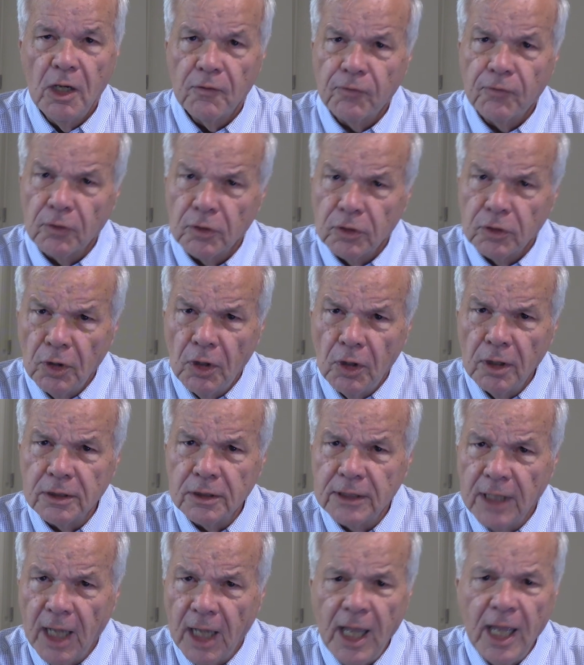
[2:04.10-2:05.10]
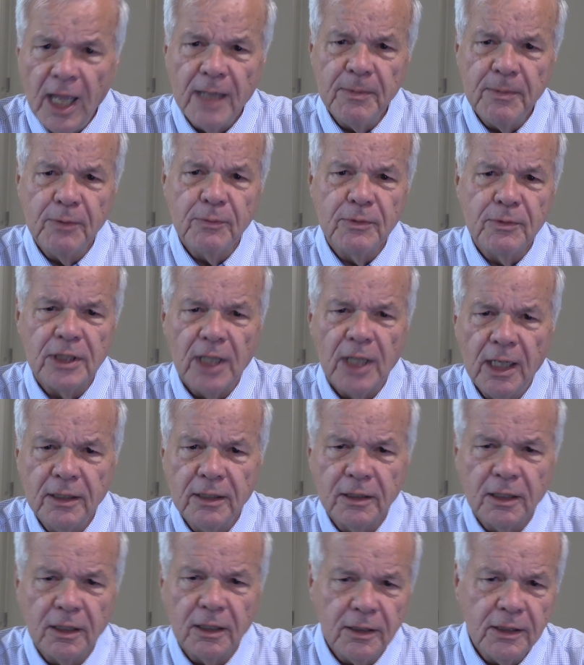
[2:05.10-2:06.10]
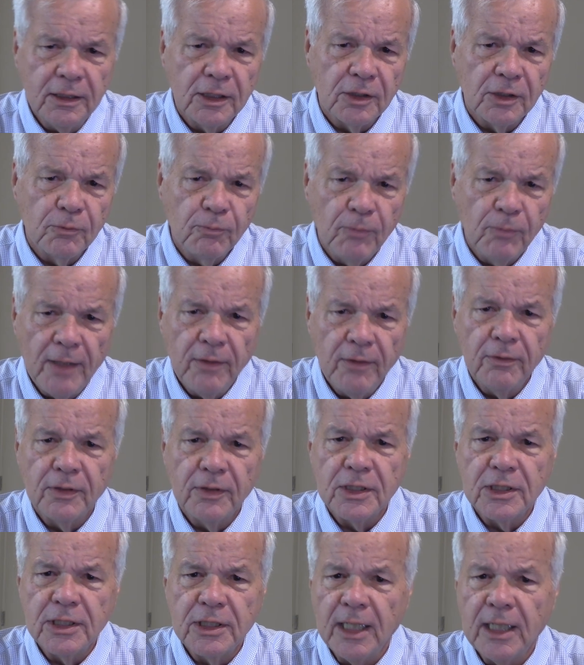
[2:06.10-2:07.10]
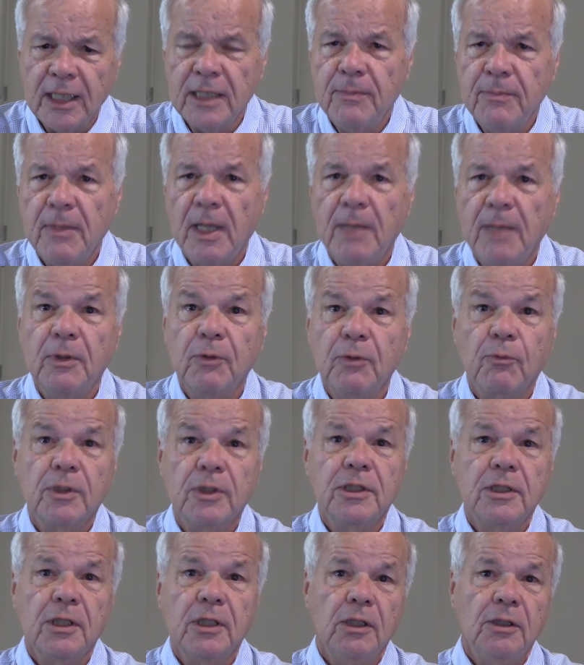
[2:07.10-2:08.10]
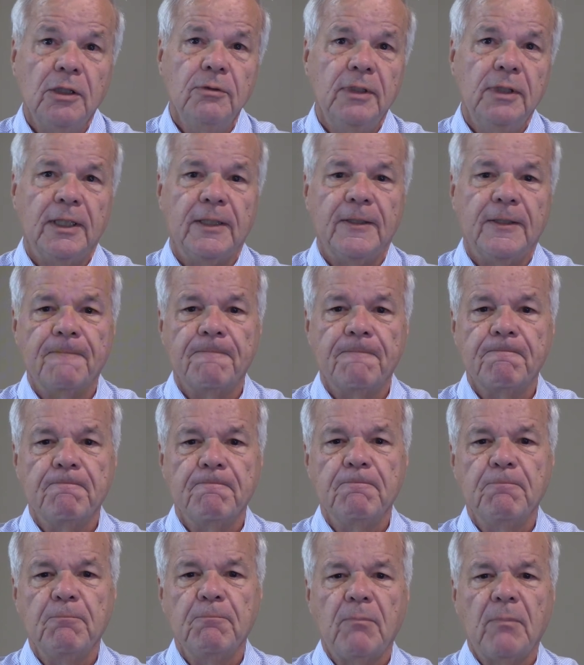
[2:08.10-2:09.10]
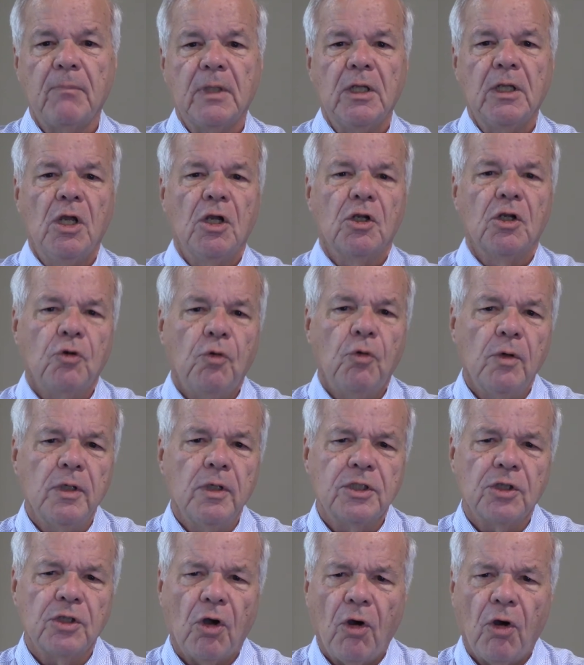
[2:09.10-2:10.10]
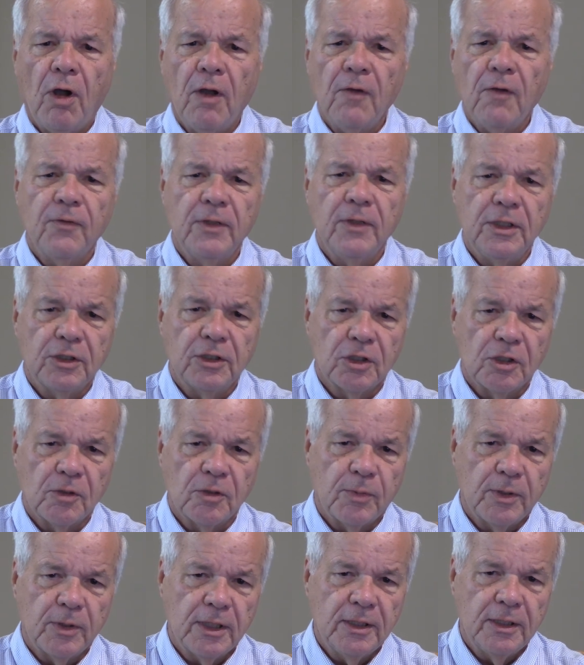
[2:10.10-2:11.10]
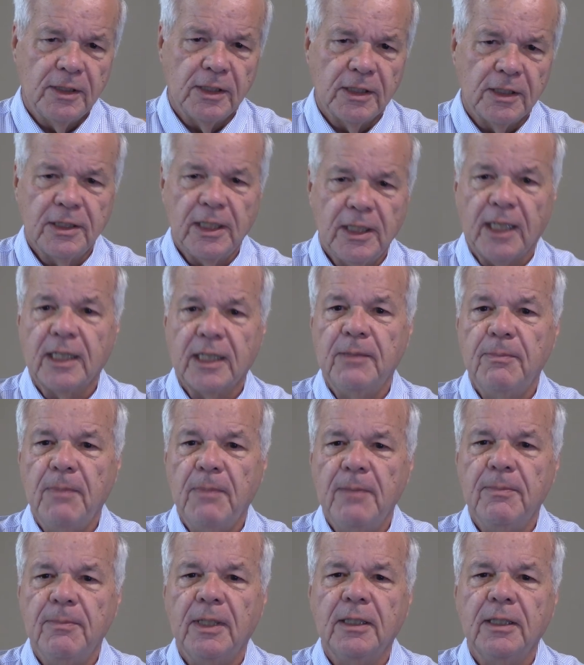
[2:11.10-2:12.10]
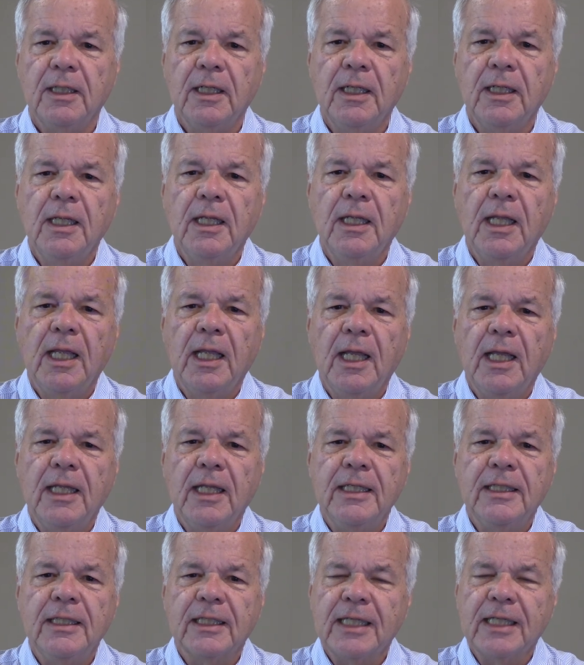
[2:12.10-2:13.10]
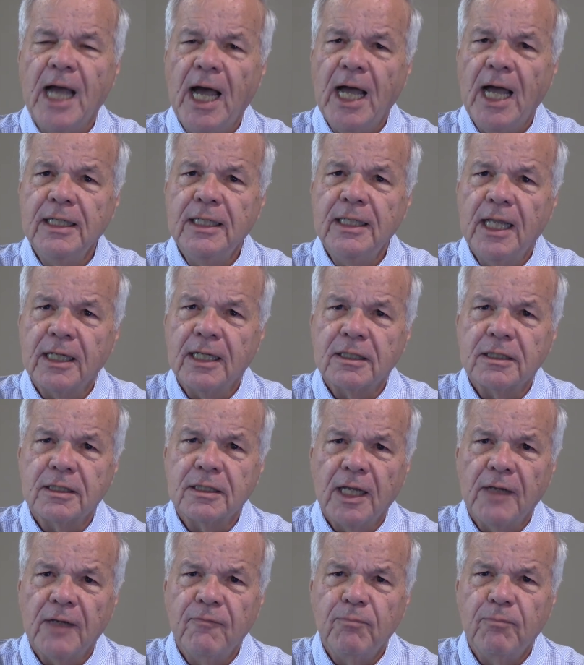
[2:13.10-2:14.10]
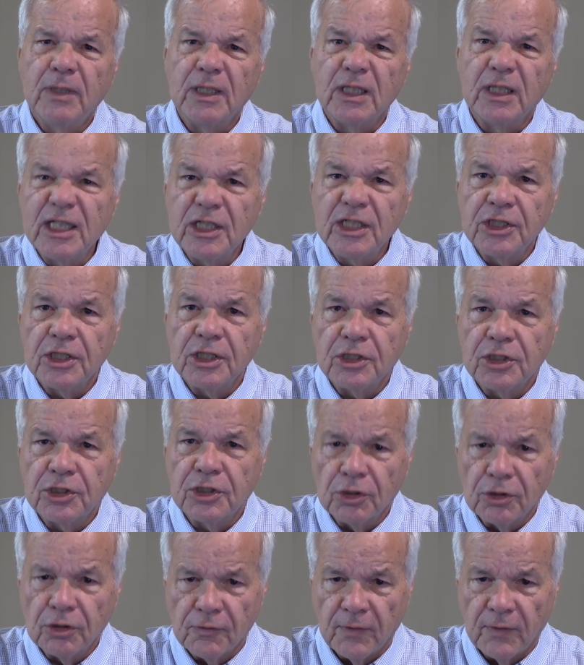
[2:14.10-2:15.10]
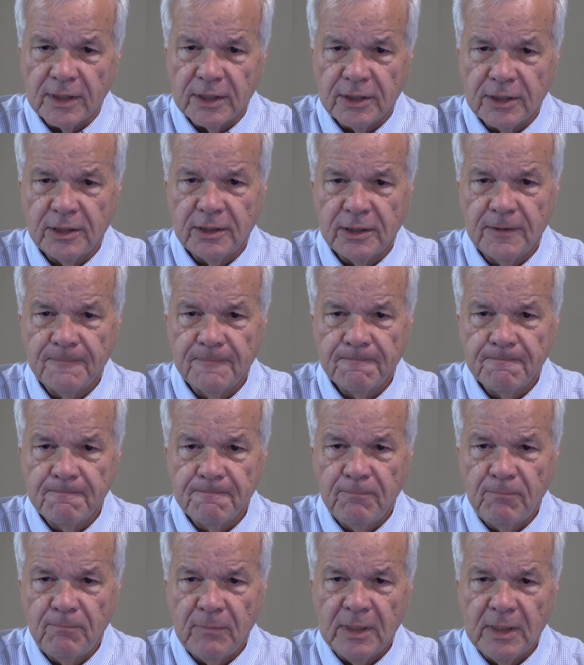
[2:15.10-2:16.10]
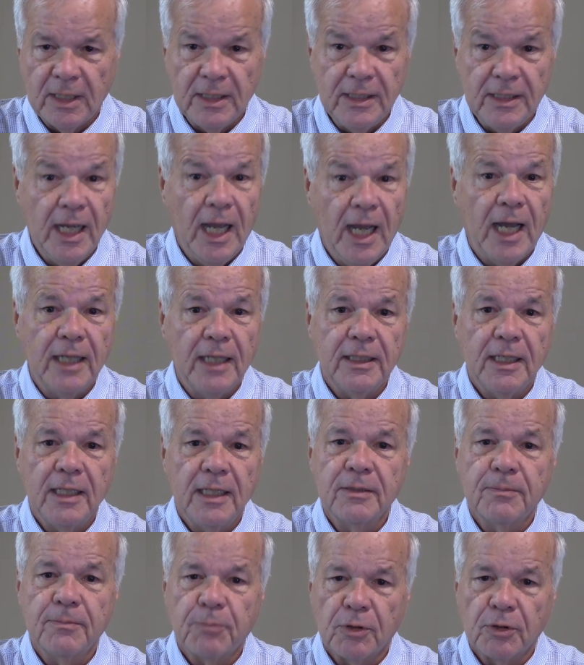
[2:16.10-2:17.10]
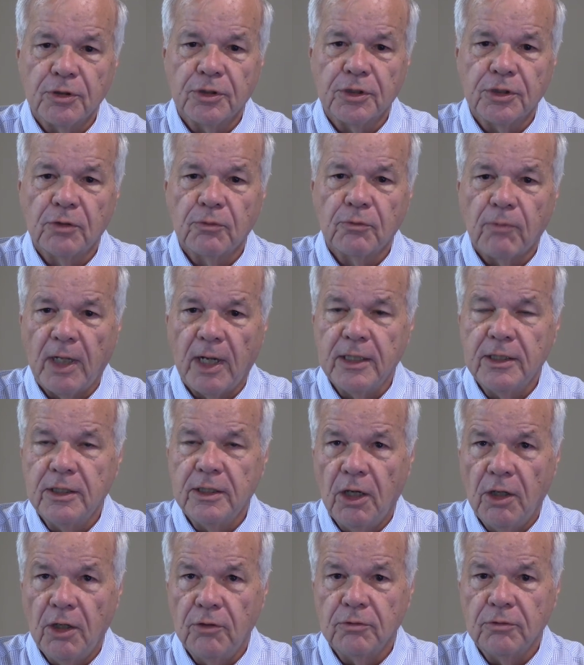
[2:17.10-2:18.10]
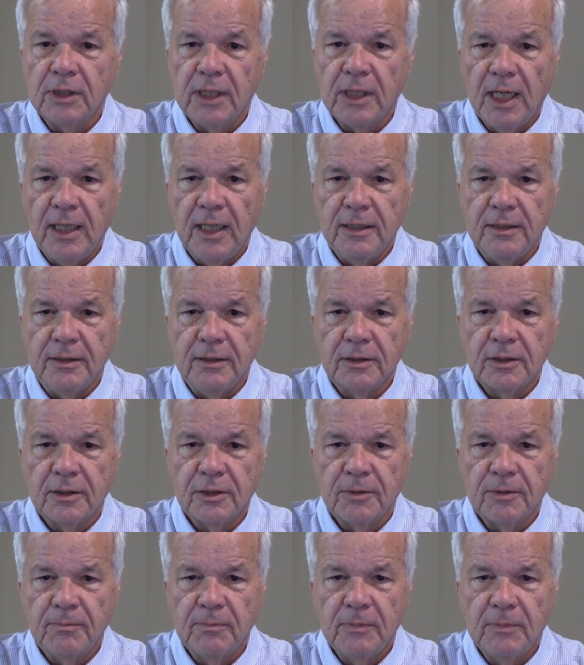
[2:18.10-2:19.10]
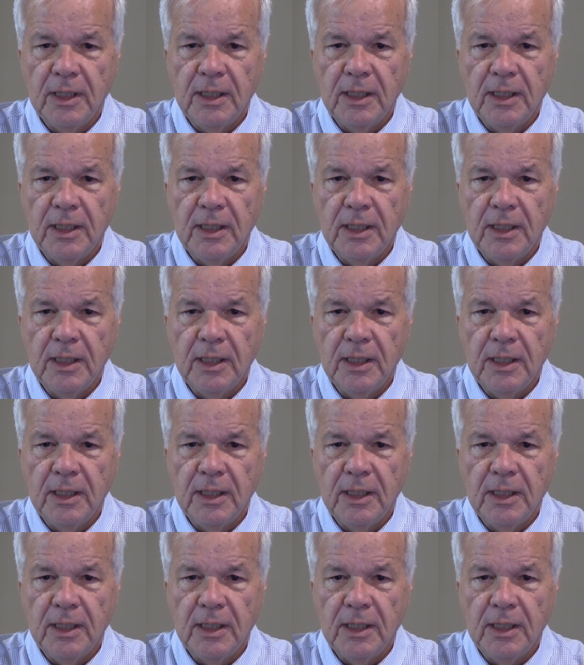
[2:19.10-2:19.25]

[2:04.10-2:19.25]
For a long time, it was unclear whether the Second Amendment was included. Courts often interpreted the Second Amendment in the context of militia service, not as a personal right to own guns.